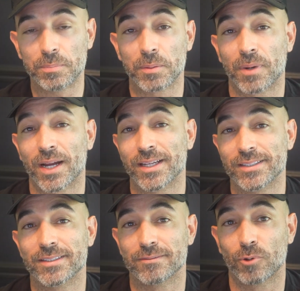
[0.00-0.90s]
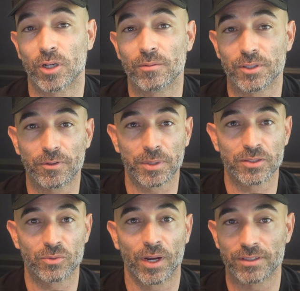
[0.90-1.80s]
in mind, what comes up for me as
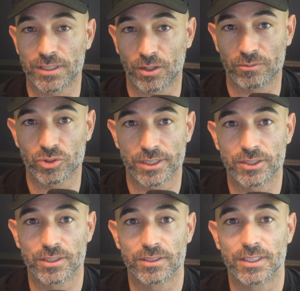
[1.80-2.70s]
we're having this conversation